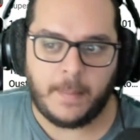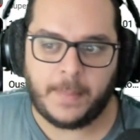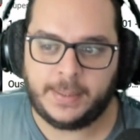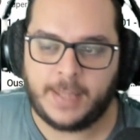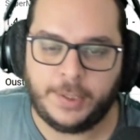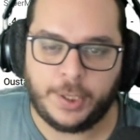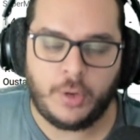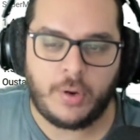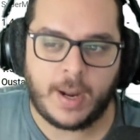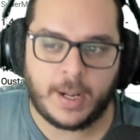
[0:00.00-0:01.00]
but then
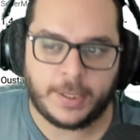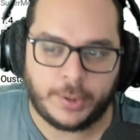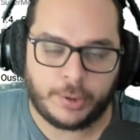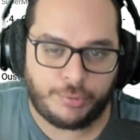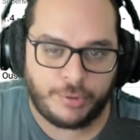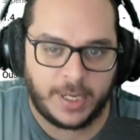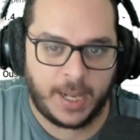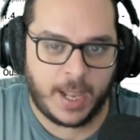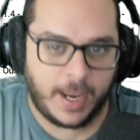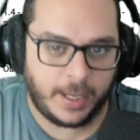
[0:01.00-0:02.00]
you can also
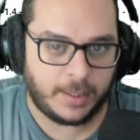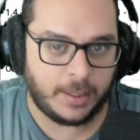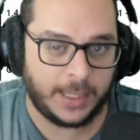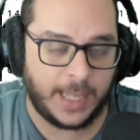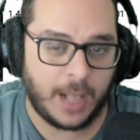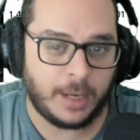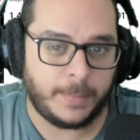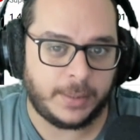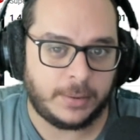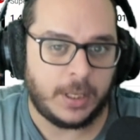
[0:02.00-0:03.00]
create the
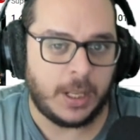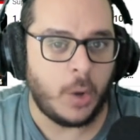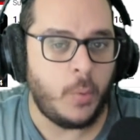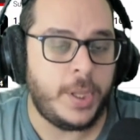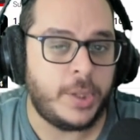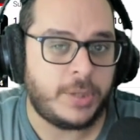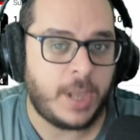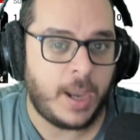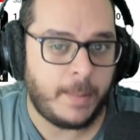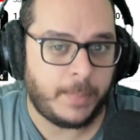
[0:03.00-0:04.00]
element with no
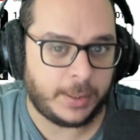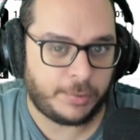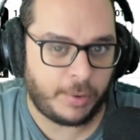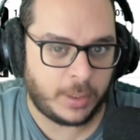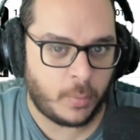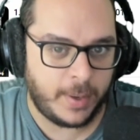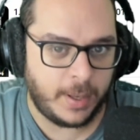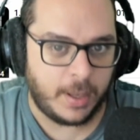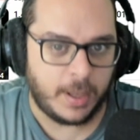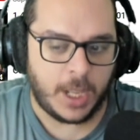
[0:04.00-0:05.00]
template right away,